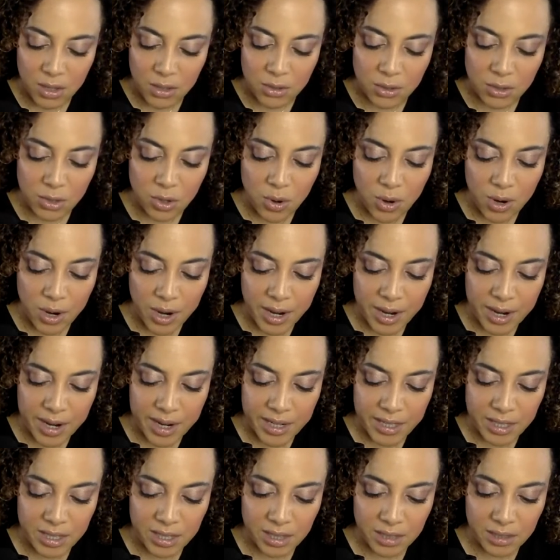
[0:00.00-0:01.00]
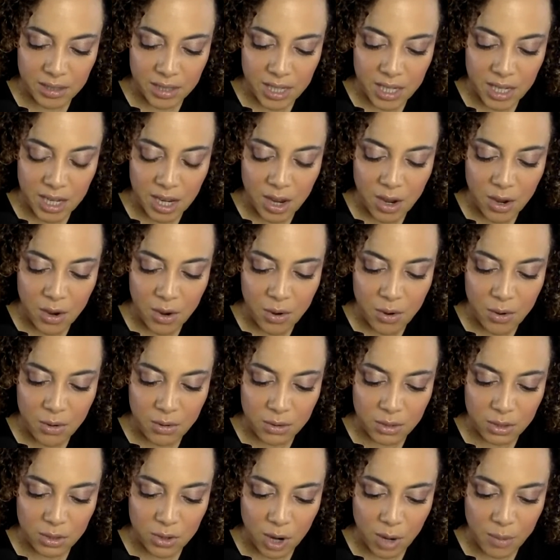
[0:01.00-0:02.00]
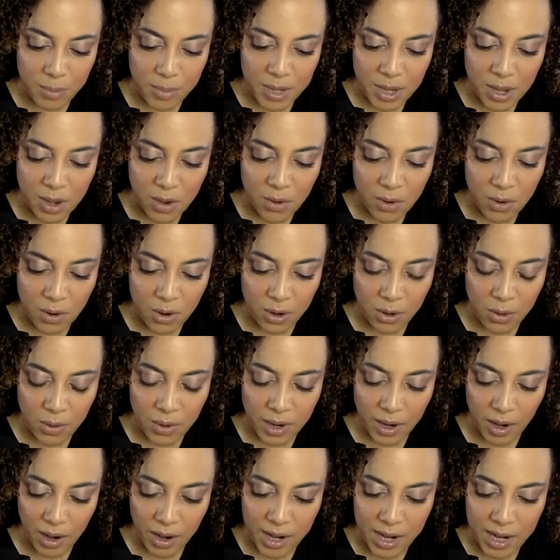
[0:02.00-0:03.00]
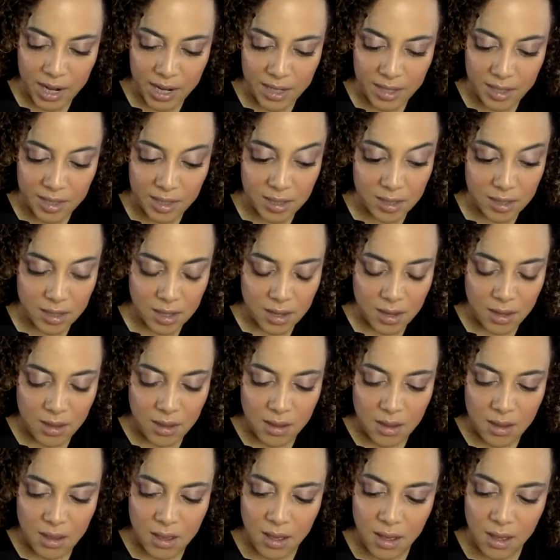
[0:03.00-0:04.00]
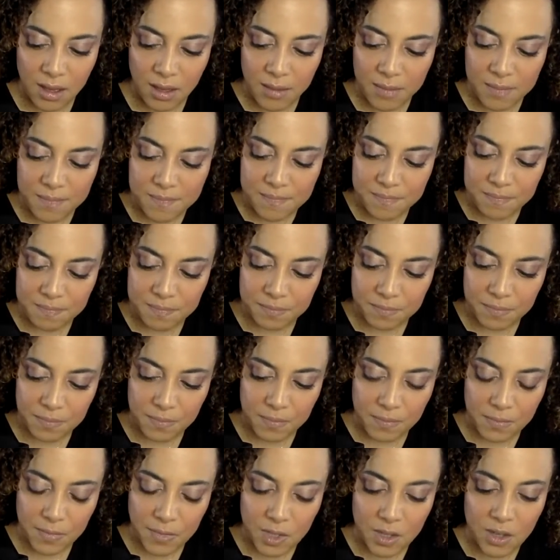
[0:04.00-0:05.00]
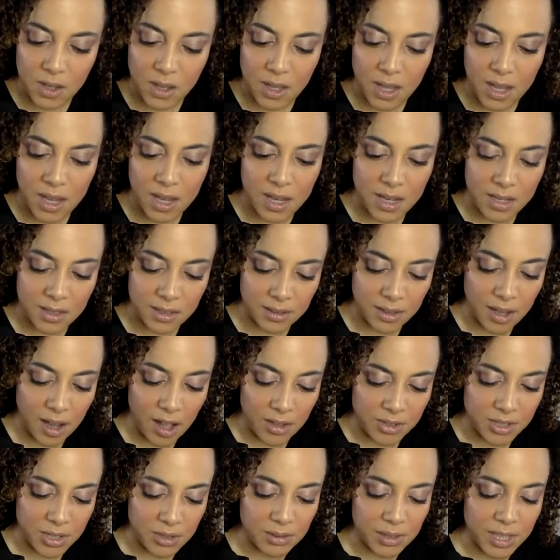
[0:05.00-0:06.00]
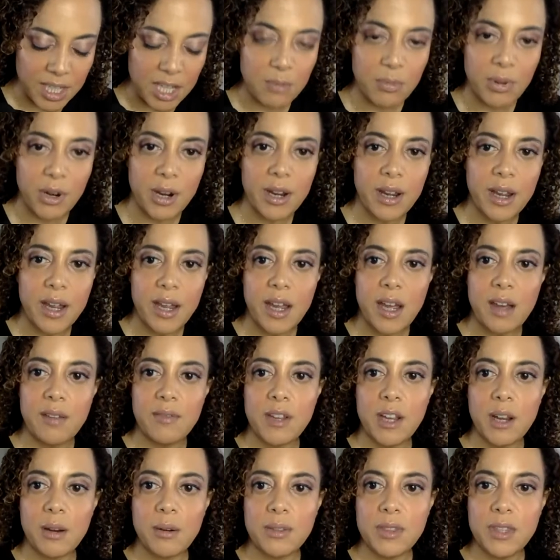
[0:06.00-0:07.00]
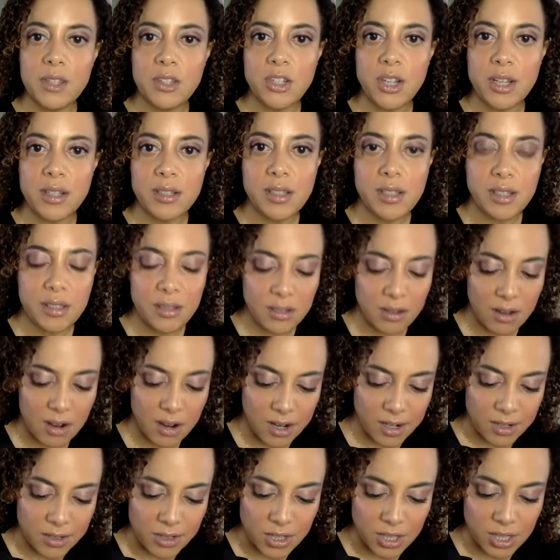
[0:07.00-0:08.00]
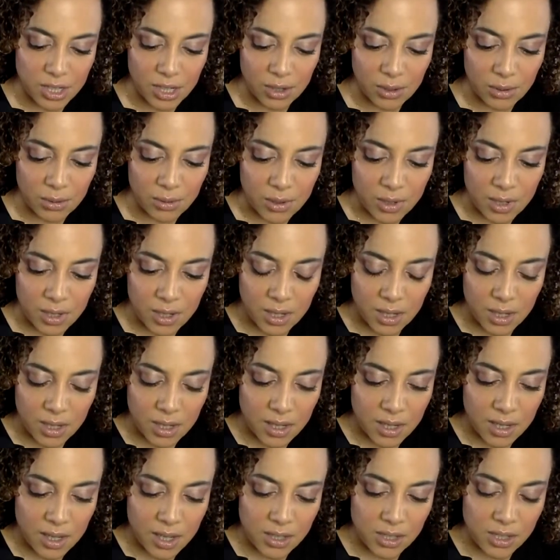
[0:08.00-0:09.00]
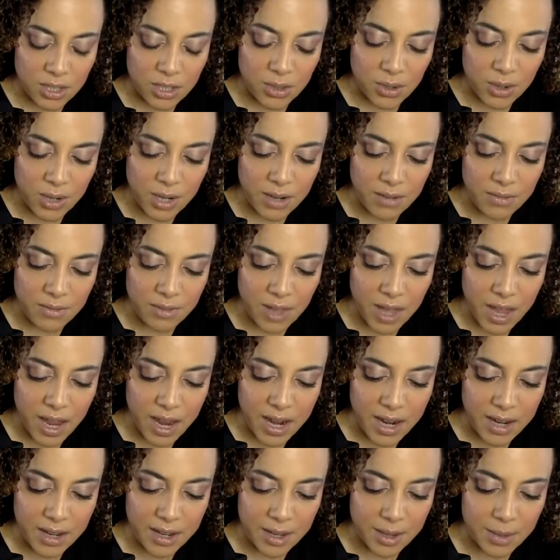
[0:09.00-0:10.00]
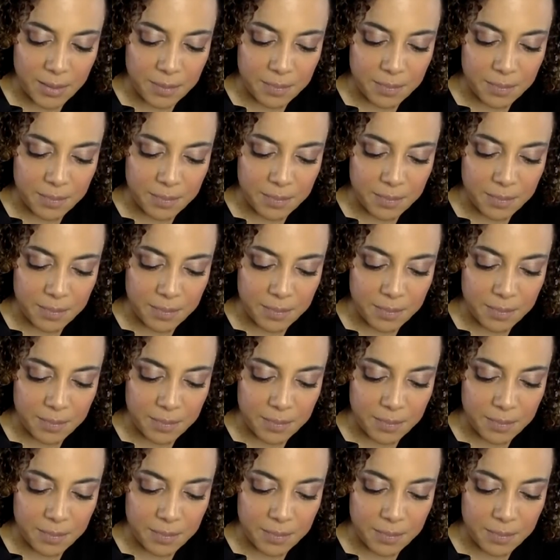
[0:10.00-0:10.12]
Taurus, Leo, Scorpio, or Aquarius. And also Libra, I have here with the Justice card too. It's sort of like,